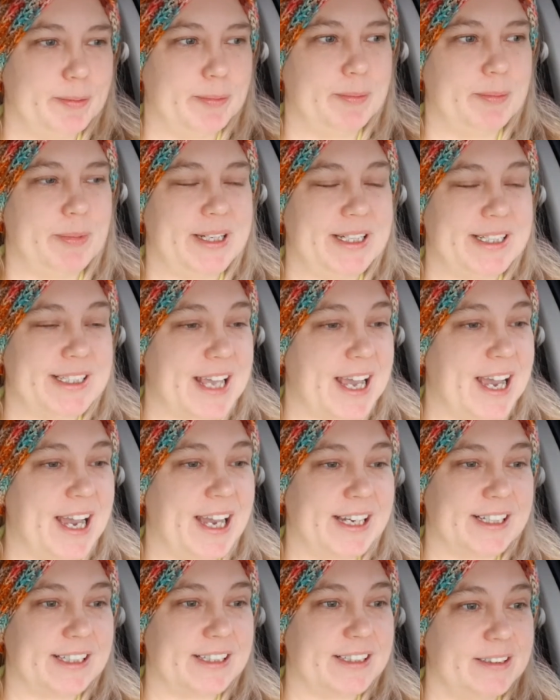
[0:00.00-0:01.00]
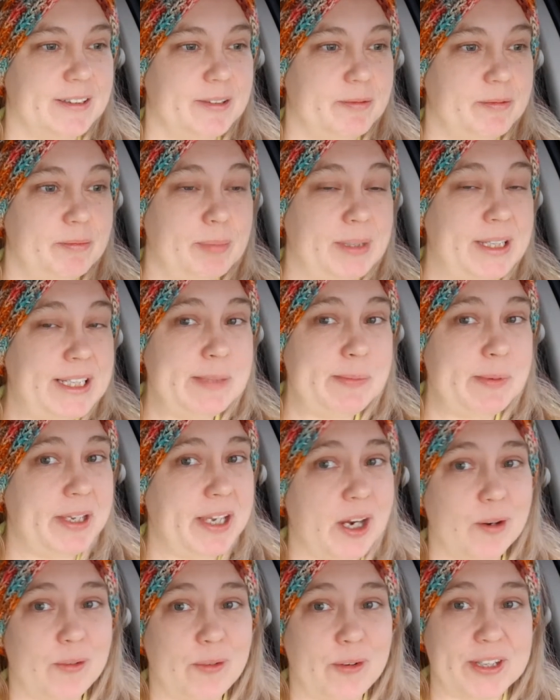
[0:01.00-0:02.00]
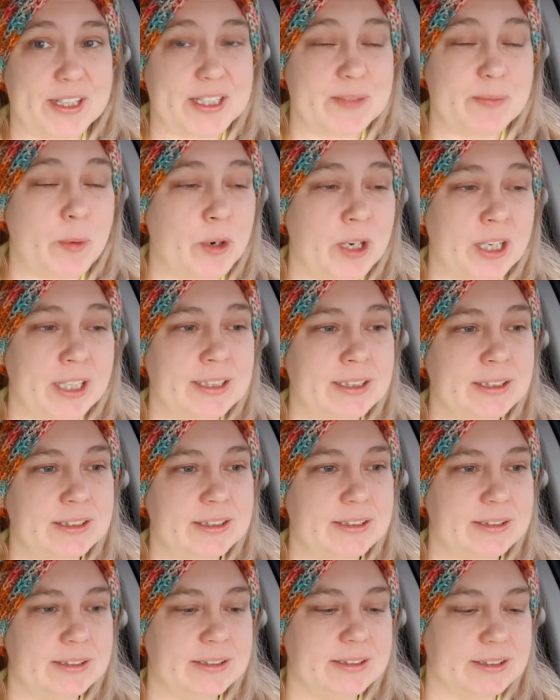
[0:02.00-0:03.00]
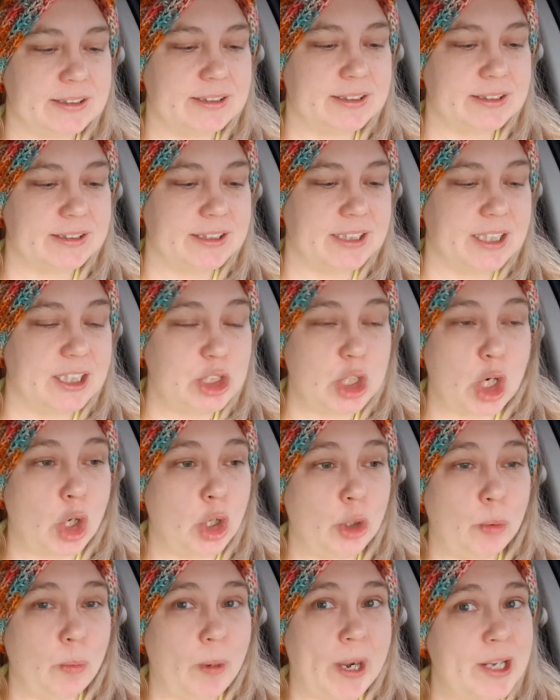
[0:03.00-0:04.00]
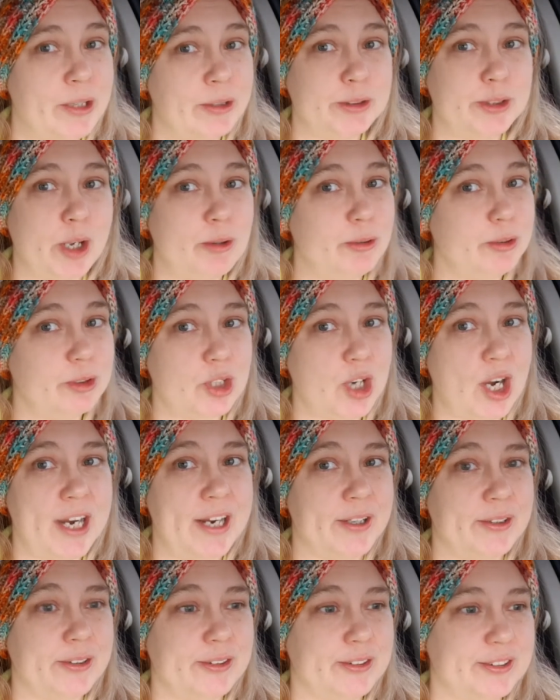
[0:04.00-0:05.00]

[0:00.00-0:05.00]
but he's like, please be careful this morning, turn around, don't drown.